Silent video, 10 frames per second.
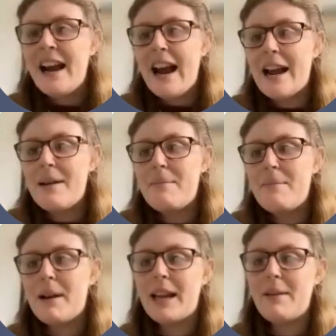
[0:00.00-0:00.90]

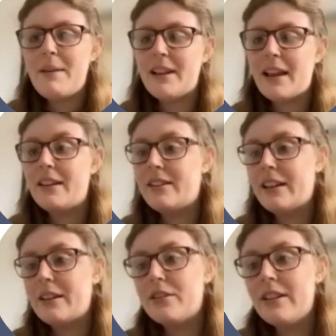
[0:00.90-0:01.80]
My name is Alice
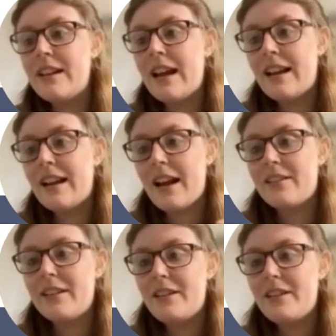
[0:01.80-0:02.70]
Singleton, and as
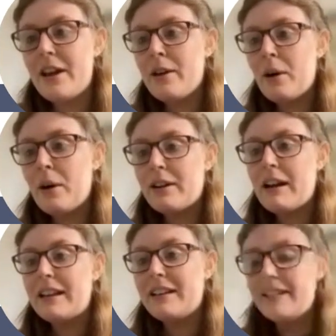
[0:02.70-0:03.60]
Lydia quite
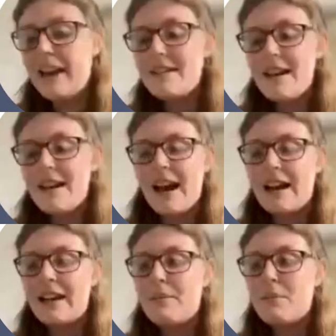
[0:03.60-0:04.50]
correctly said, I
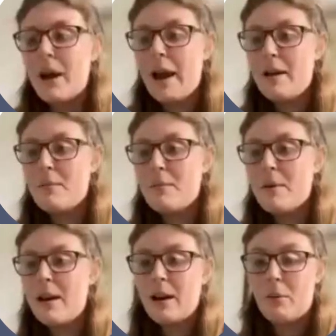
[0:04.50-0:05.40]
am I'm
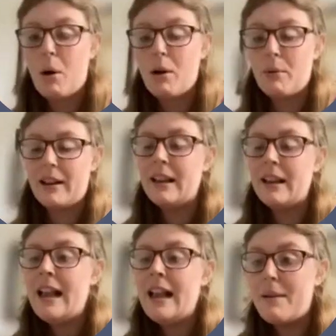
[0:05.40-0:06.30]

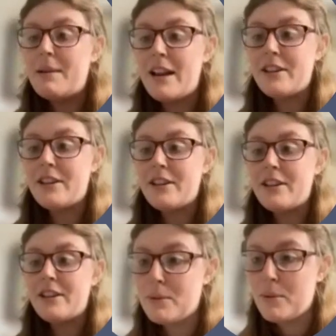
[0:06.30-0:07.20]
an
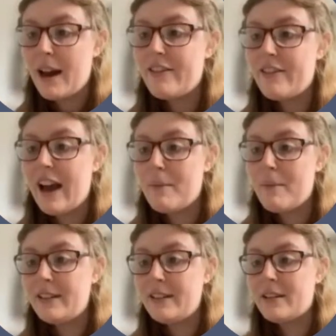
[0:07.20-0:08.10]
education midwife
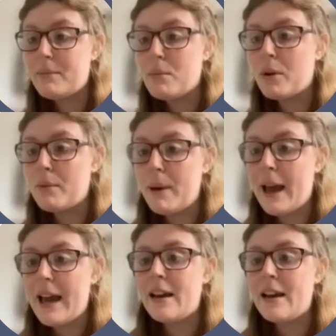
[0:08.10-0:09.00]
based at
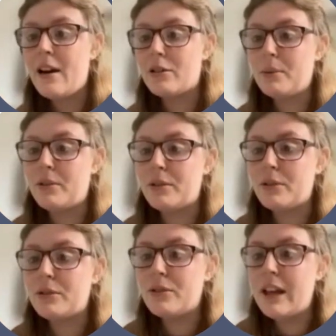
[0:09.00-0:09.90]
Morecambe
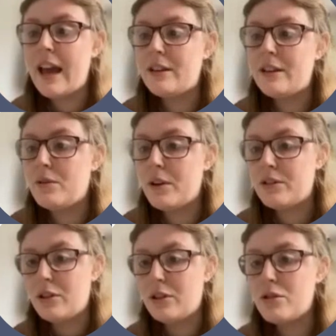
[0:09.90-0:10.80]
Hospitals
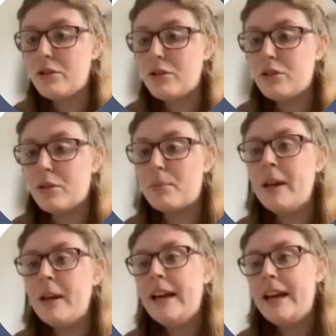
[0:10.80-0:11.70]
University Trust up
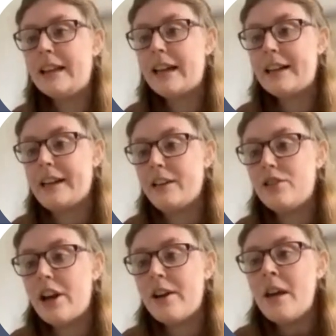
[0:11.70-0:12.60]
in
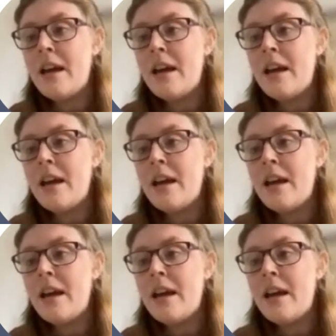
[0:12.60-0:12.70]
Lancashire.